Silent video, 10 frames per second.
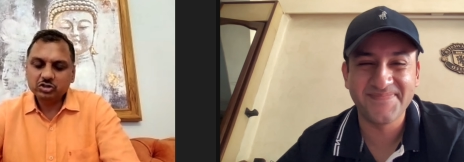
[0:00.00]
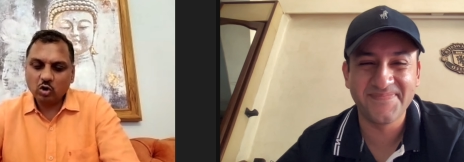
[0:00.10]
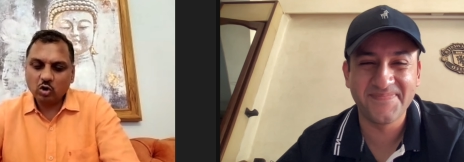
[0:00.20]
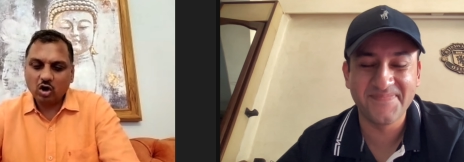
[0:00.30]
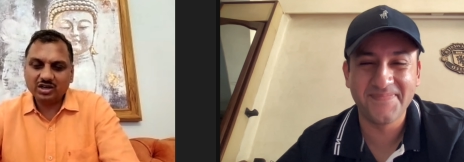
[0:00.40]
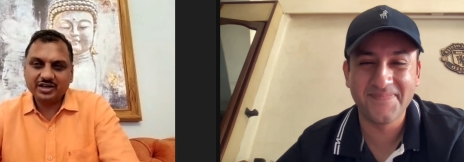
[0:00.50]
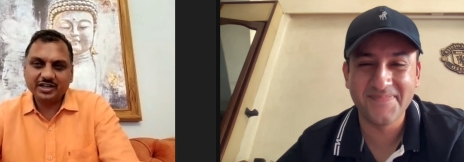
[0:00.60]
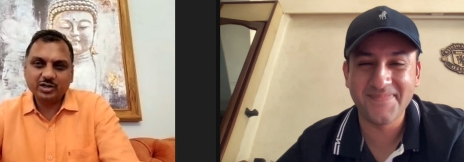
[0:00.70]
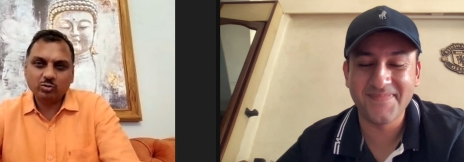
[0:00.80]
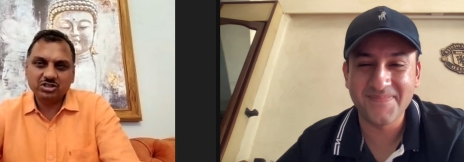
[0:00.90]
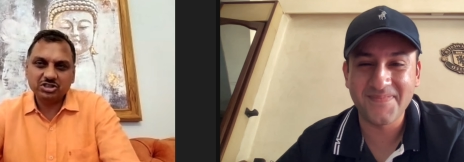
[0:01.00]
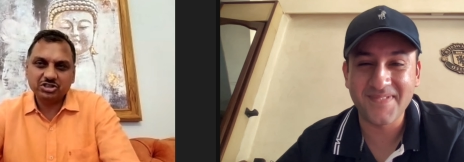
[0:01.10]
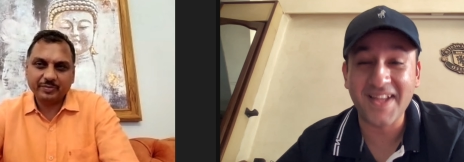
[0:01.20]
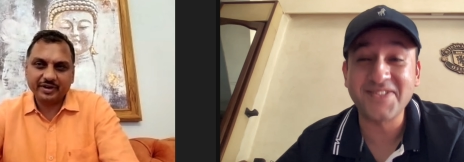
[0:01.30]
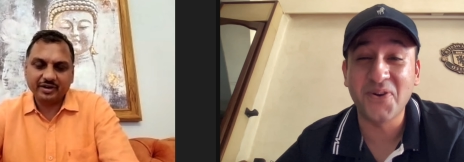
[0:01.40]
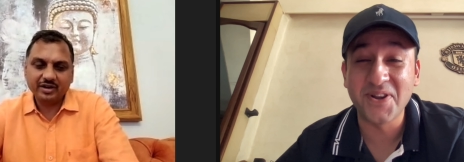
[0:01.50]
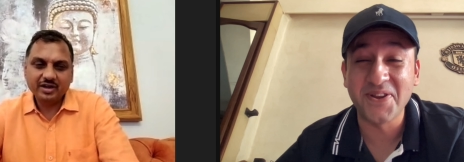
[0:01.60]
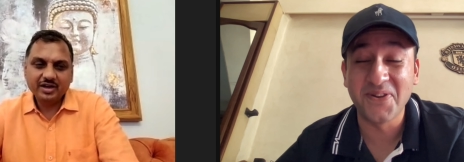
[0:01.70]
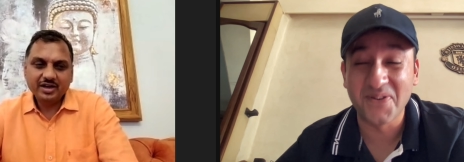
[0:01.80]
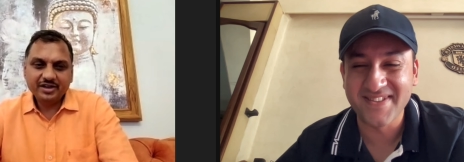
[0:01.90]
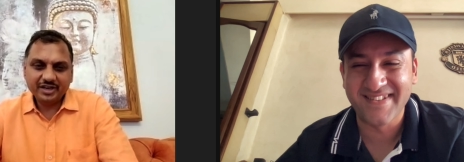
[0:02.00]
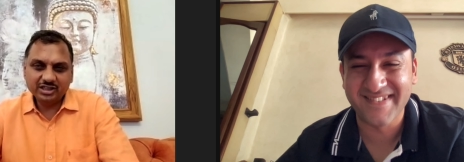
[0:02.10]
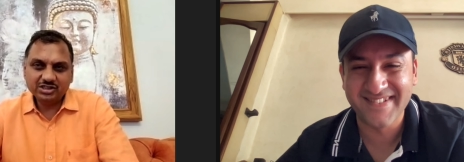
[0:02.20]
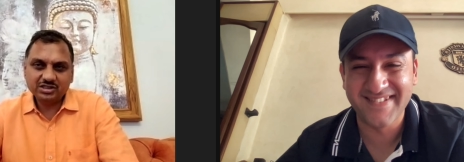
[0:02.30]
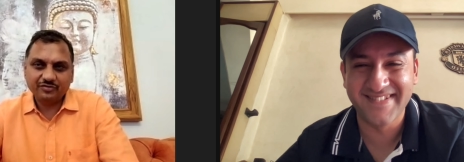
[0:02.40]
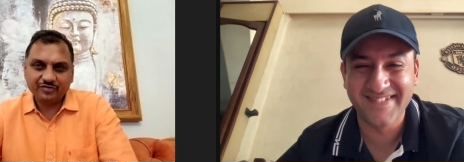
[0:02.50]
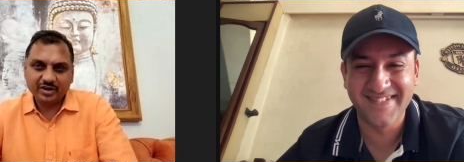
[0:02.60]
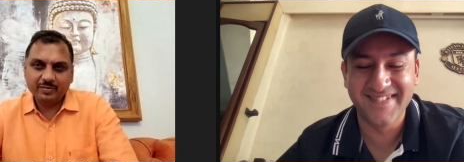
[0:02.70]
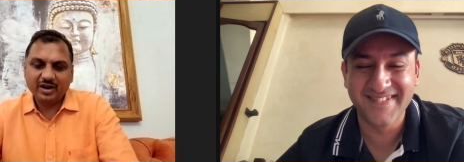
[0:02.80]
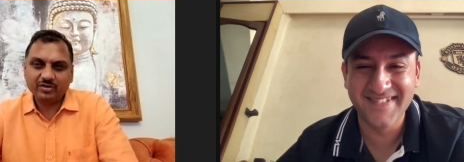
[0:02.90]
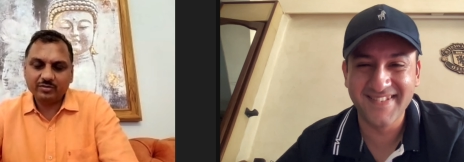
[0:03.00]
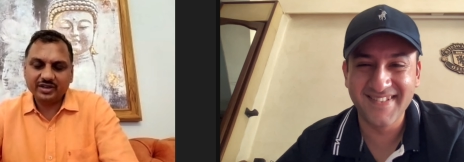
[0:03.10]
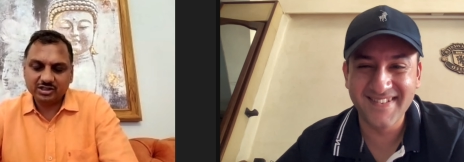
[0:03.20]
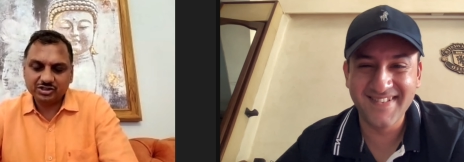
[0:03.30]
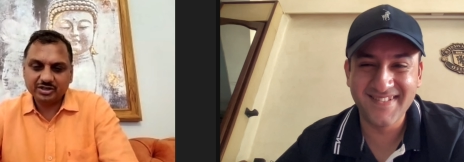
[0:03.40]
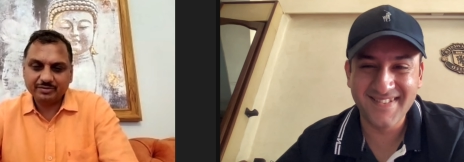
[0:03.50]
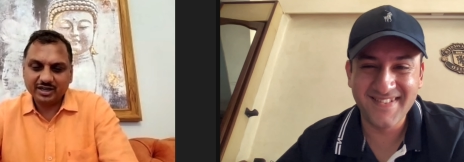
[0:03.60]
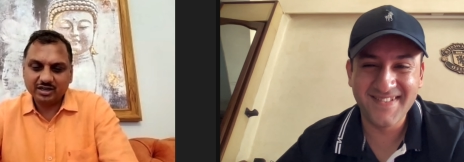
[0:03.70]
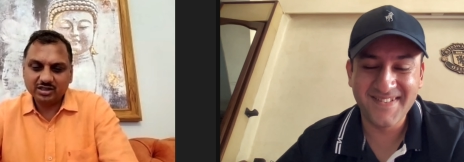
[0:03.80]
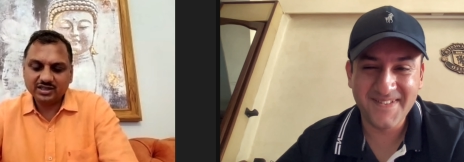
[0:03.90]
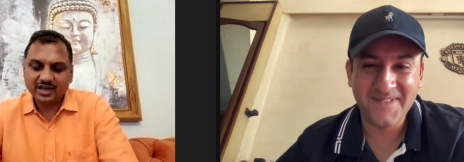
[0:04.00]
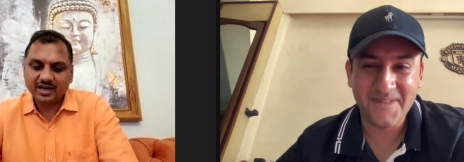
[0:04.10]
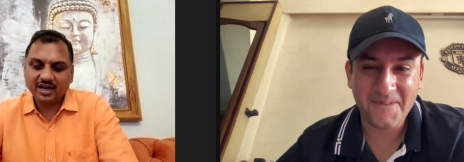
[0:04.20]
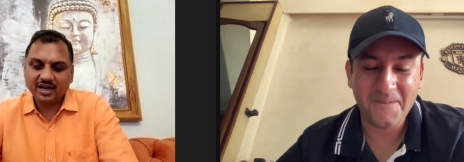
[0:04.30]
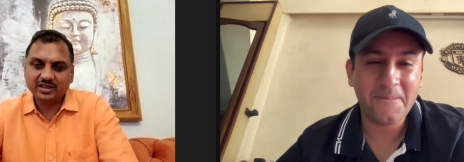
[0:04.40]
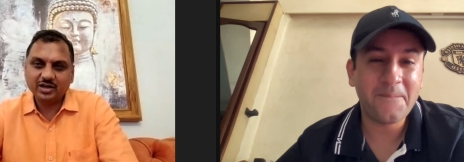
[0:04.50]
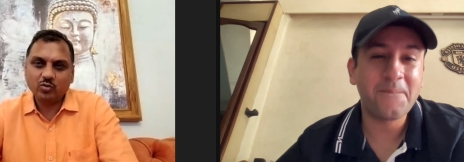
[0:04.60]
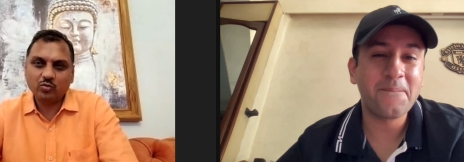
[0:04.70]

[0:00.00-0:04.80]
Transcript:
Speaker 1: So all credit to DG That's good to know, sir. Yes, the feedback from the industry matters, and I think